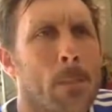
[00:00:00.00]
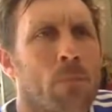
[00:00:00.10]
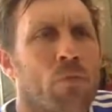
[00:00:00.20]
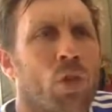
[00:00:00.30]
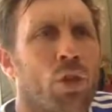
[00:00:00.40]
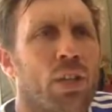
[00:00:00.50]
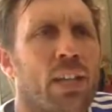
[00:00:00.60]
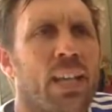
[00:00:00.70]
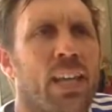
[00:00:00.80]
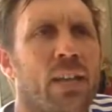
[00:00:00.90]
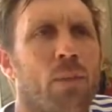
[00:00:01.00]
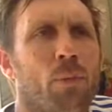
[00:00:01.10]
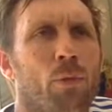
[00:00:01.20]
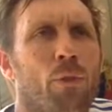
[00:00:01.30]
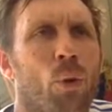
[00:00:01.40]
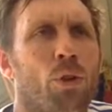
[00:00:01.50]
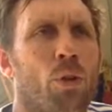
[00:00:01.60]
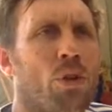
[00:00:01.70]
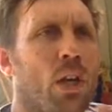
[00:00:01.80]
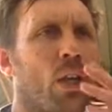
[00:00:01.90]
Try not to kick the ball forward though,
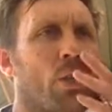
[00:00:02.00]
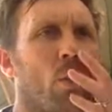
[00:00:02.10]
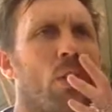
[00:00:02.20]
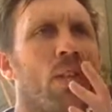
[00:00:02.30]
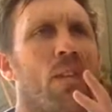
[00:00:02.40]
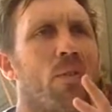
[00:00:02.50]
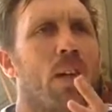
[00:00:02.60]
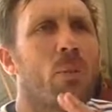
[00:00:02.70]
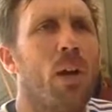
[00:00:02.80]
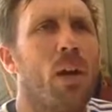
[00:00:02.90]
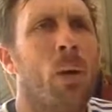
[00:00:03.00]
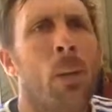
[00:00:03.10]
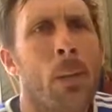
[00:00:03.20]
Scarlett. You did it really well.